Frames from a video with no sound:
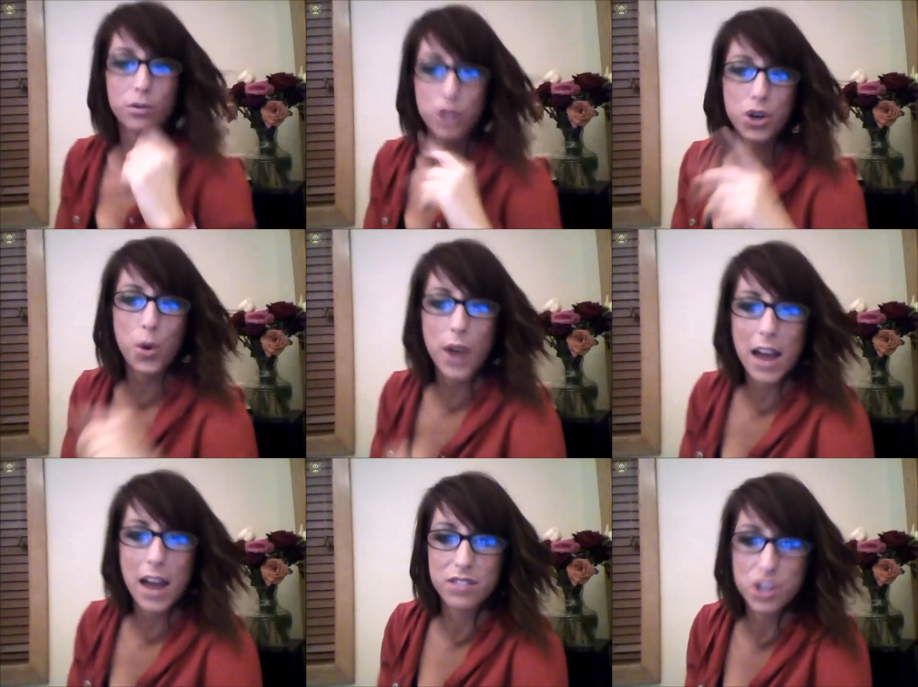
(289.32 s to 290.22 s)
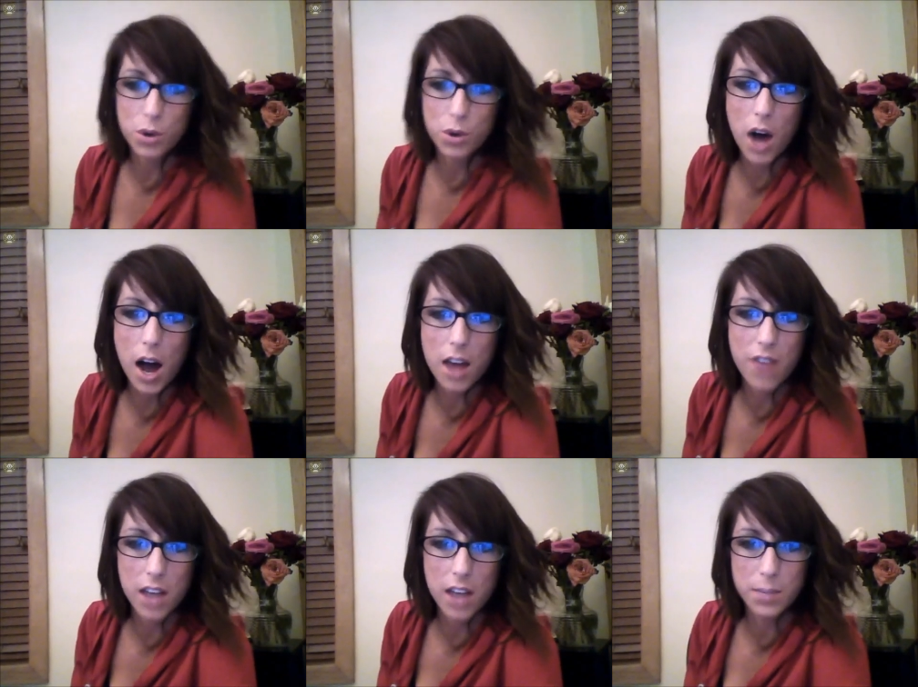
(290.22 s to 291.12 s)
you don't want to have too high of
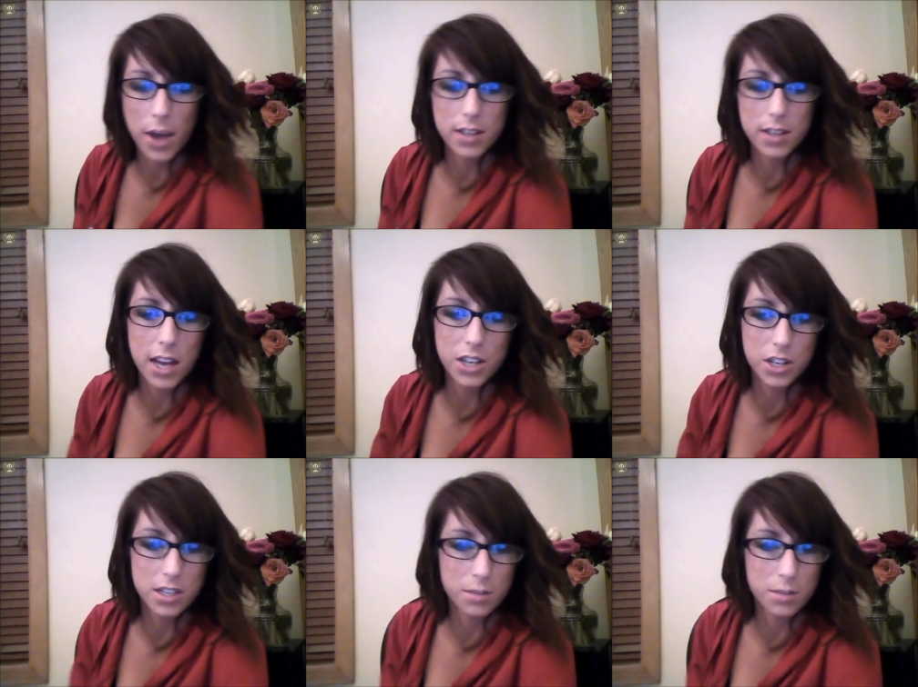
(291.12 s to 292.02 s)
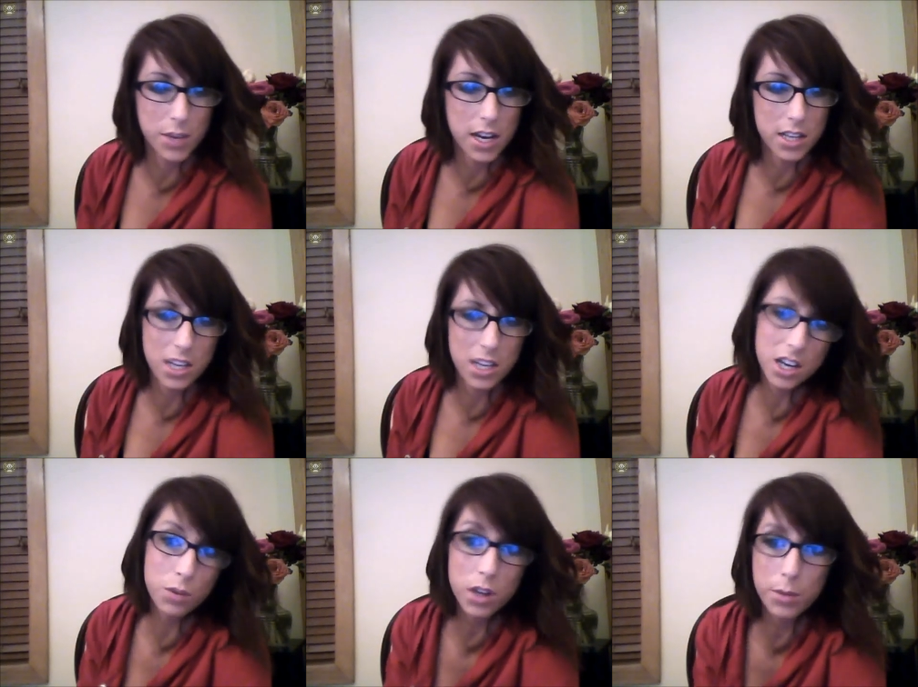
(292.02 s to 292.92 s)
expectations because he
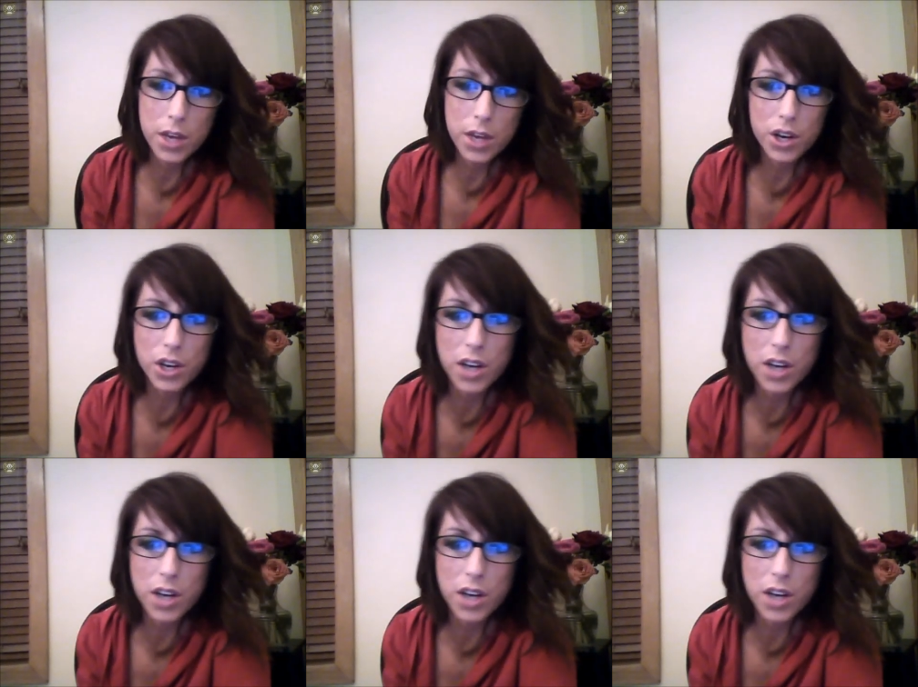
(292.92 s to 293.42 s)
could really be a good